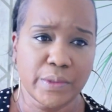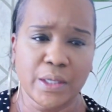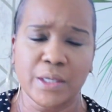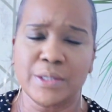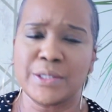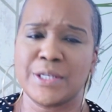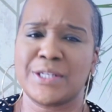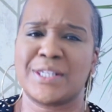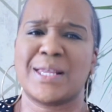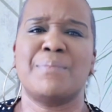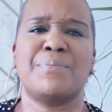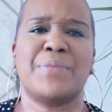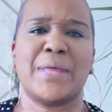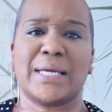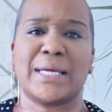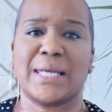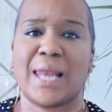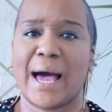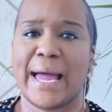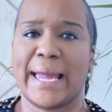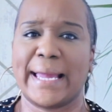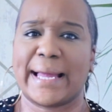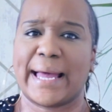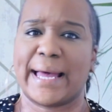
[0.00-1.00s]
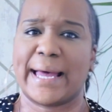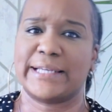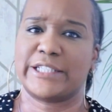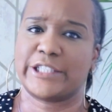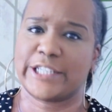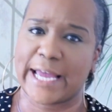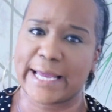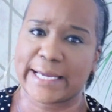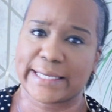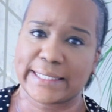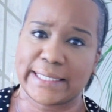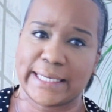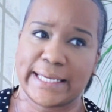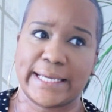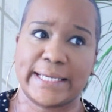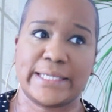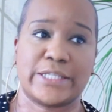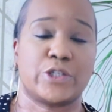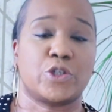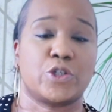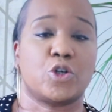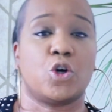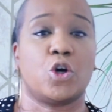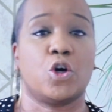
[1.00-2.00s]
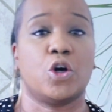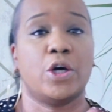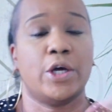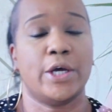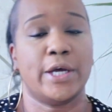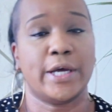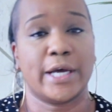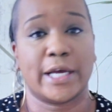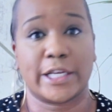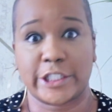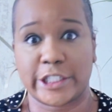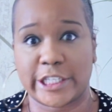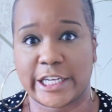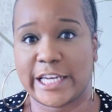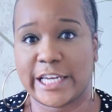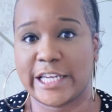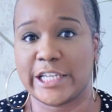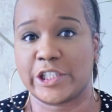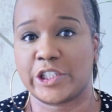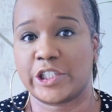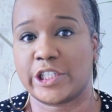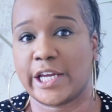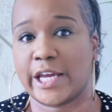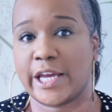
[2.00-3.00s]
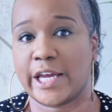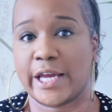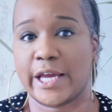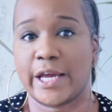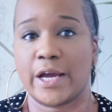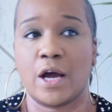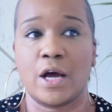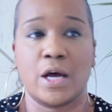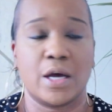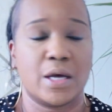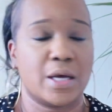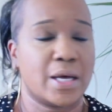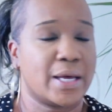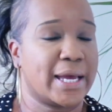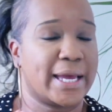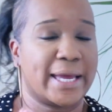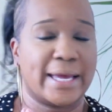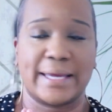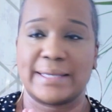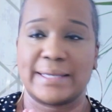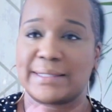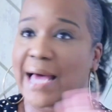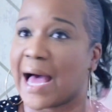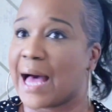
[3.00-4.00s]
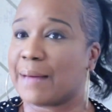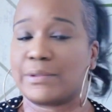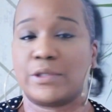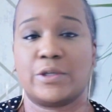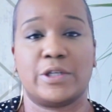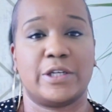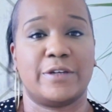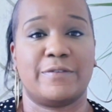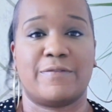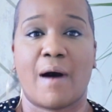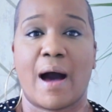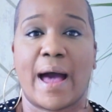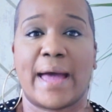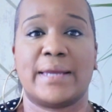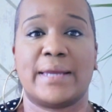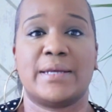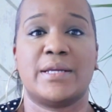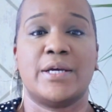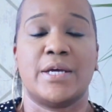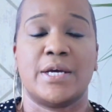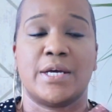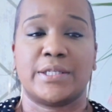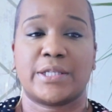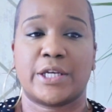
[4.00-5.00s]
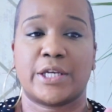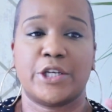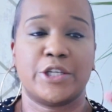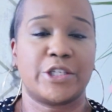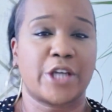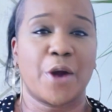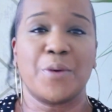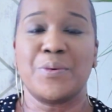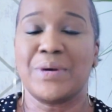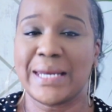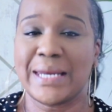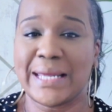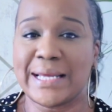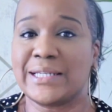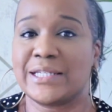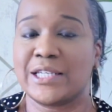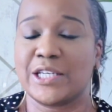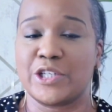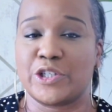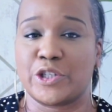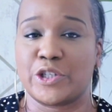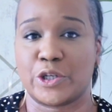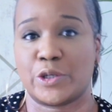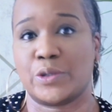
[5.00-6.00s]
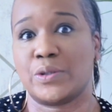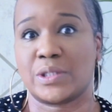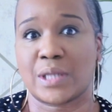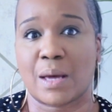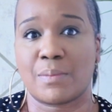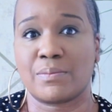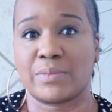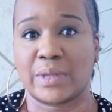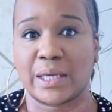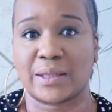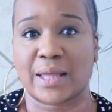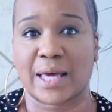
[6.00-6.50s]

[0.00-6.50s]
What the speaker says: So something like a checklist or a cheat sheet is absolutely fine. So you don't need to do something